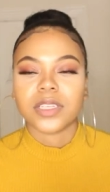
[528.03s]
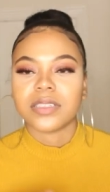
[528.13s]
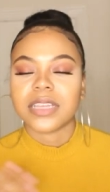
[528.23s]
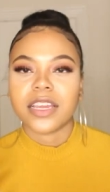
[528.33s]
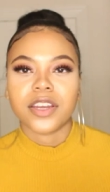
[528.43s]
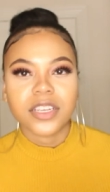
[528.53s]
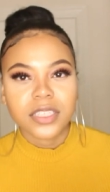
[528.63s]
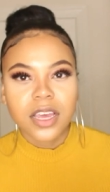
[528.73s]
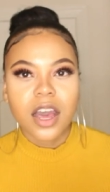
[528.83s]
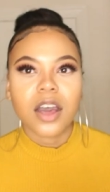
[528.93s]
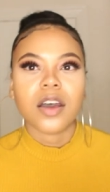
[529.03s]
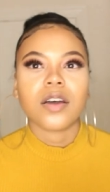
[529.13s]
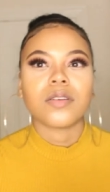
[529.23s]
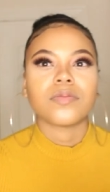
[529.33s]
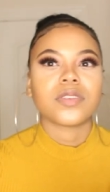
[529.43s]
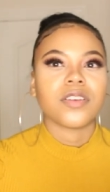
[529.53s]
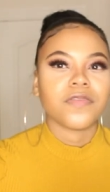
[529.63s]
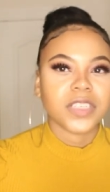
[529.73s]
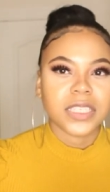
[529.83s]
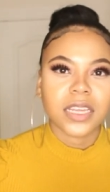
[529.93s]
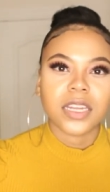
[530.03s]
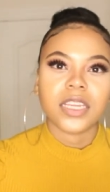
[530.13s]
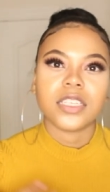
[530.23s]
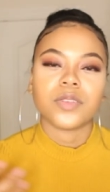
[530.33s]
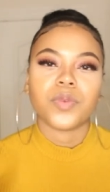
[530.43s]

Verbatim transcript: So it's like nursing homes or facilities